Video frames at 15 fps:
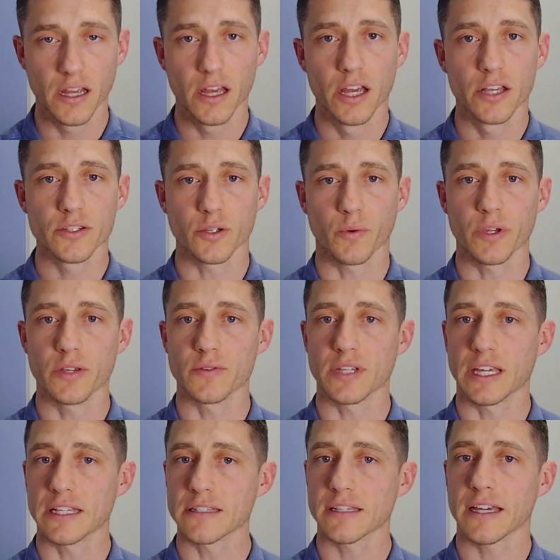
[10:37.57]
So we use
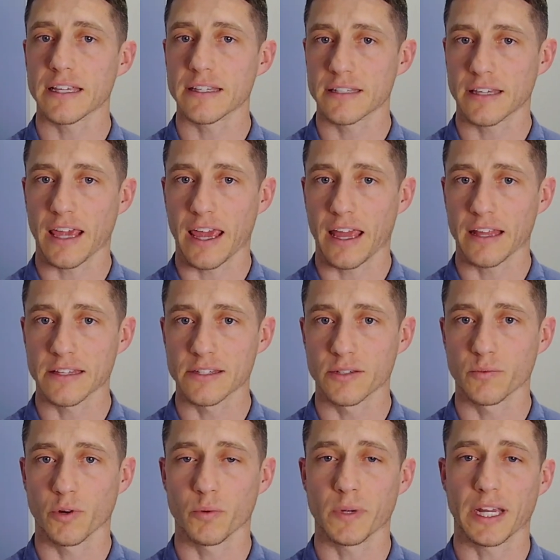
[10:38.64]
insight scans
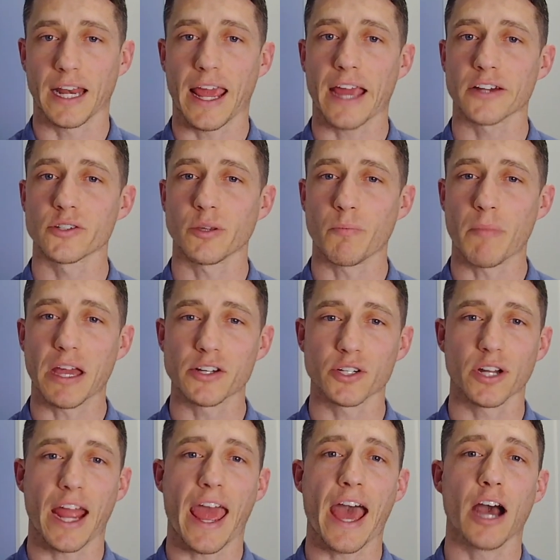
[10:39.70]
where we can actually measure
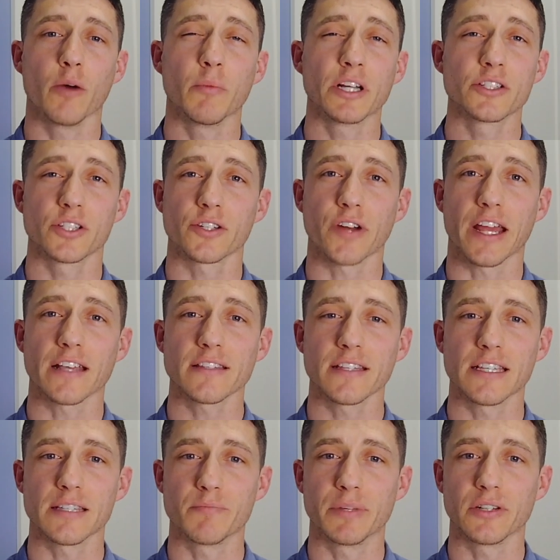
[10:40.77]
how much stress
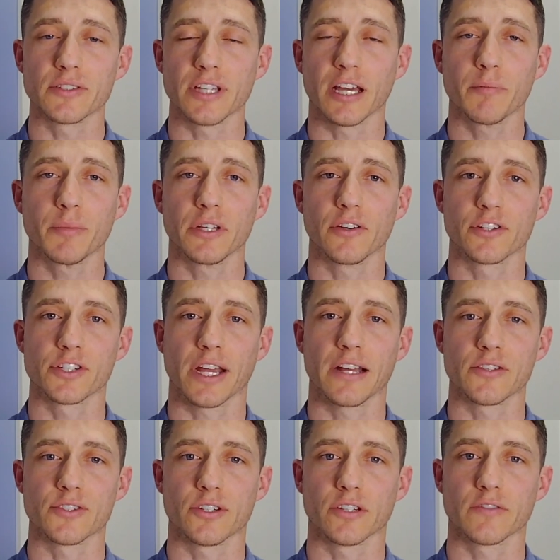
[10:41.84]
is built up in your
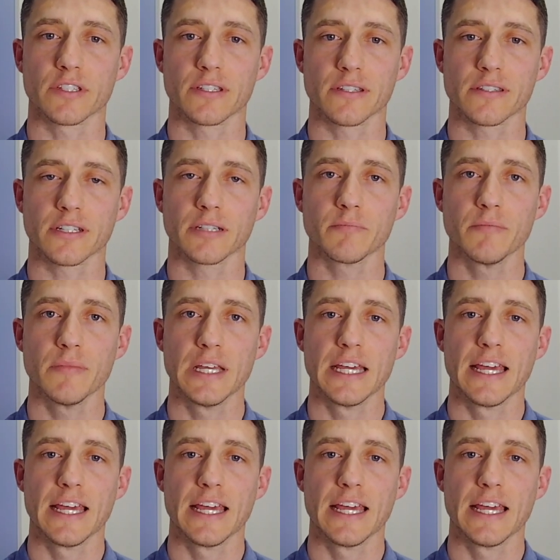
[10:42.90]
child's nervous system.